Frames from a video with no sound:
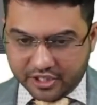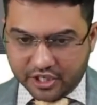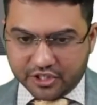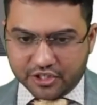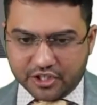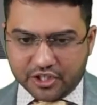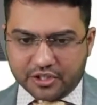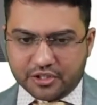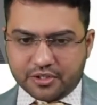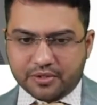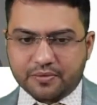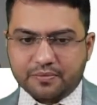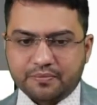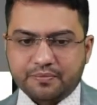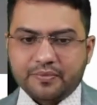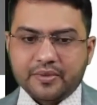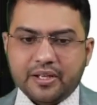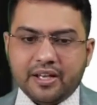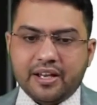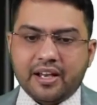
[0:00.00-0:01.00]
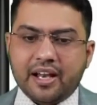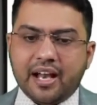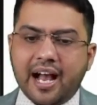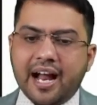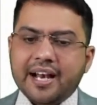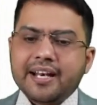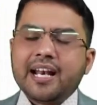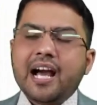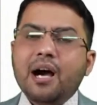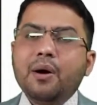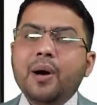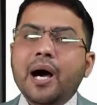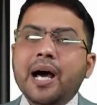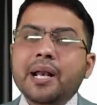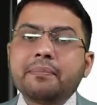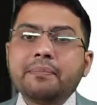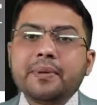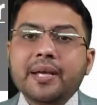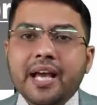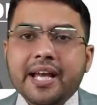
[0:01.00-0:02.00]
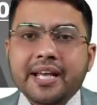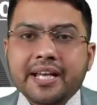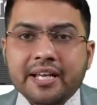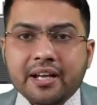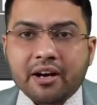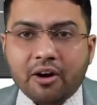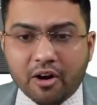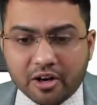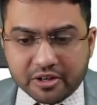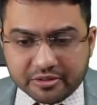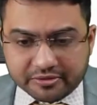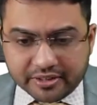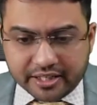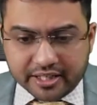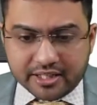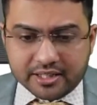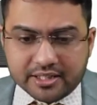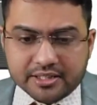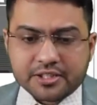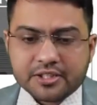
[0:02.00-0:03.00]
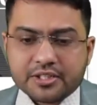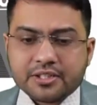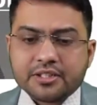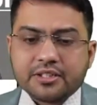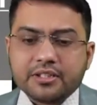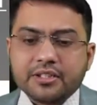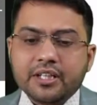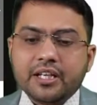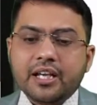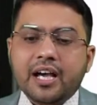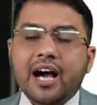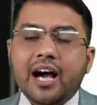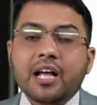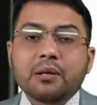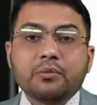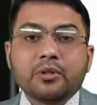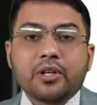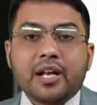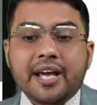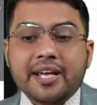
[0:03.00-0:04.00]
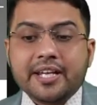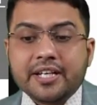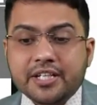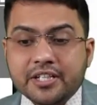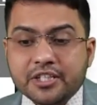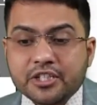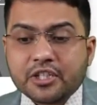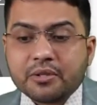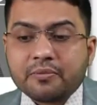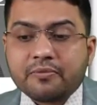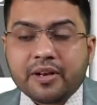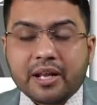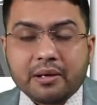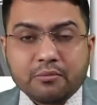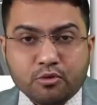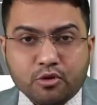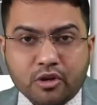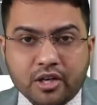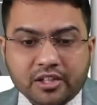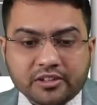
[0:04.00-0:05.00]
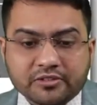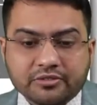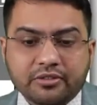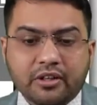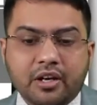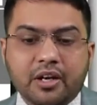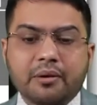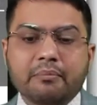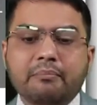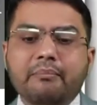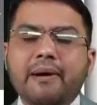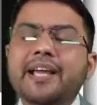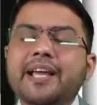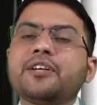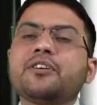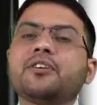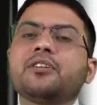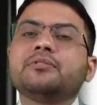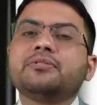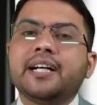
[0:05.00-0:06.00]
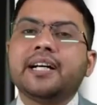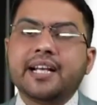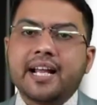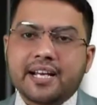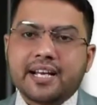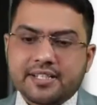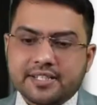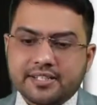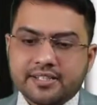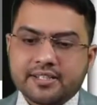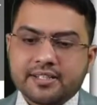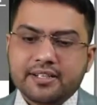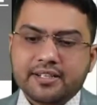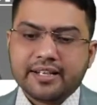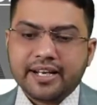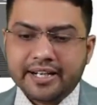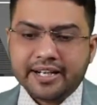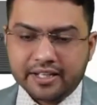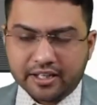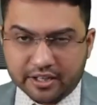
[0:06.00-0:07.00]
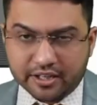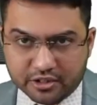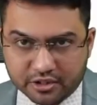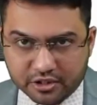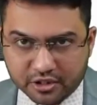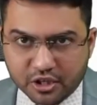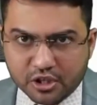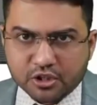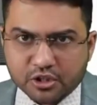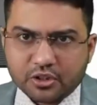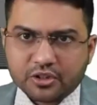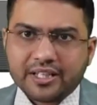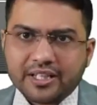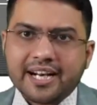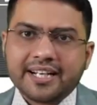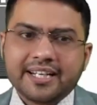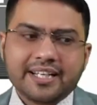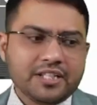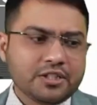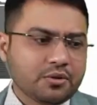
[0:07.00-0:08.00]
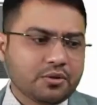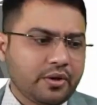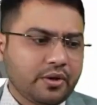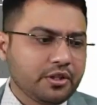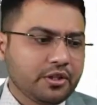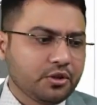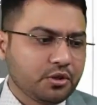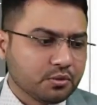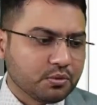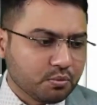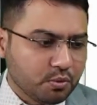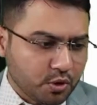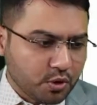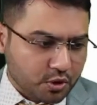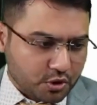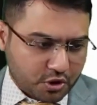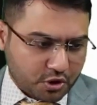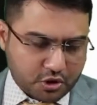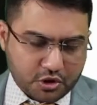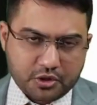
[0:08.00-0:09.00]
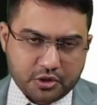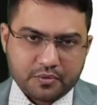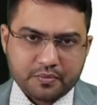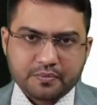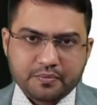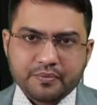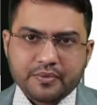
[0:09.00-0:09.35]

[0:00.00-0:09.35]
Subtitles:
changes. And now RBI unveils the harmonized framework for microfinance lenders. So that is going to boost,